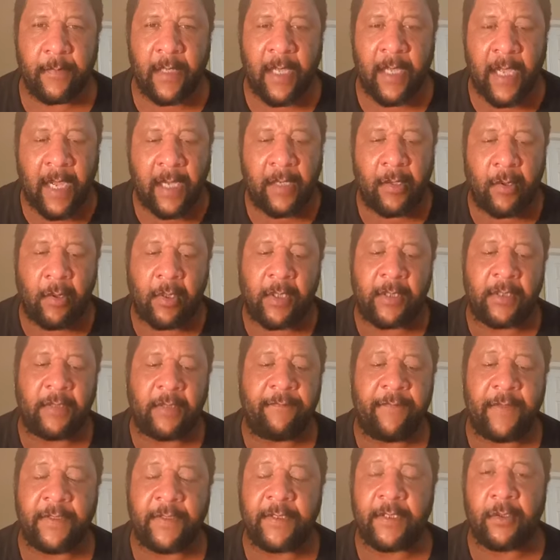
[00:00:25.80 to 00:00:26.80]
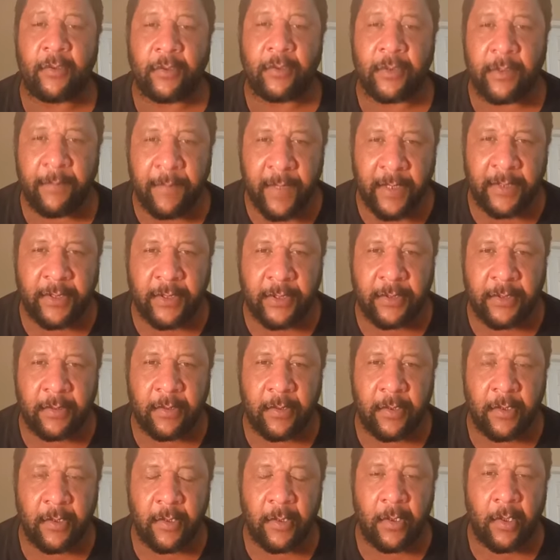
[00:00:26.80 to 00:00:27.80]
I call it the physical dimension
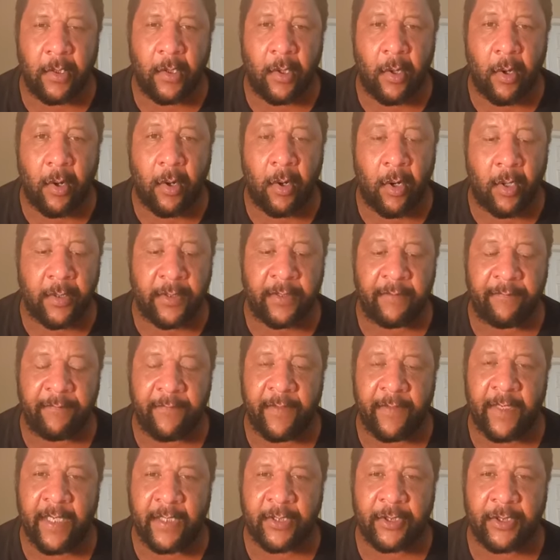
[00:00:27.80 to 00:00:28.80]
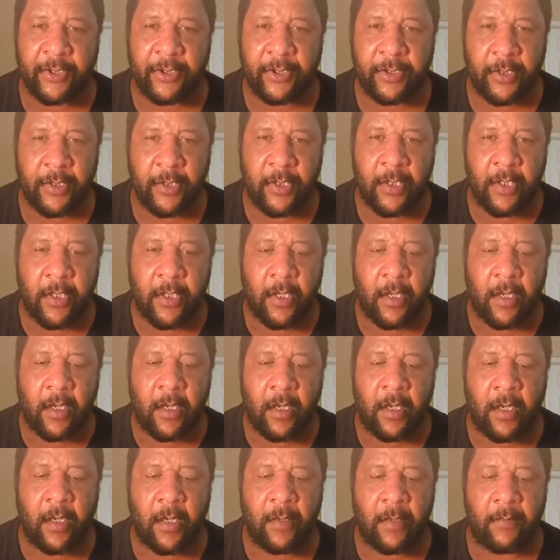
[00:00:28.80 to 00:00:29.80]
or the flesh.
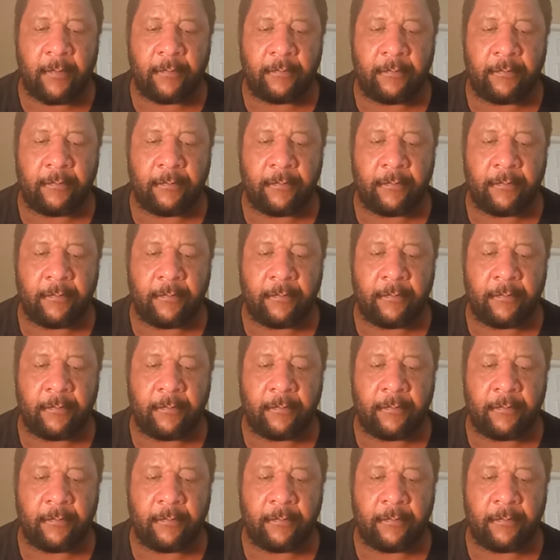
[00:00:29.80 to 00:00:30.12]
Uh,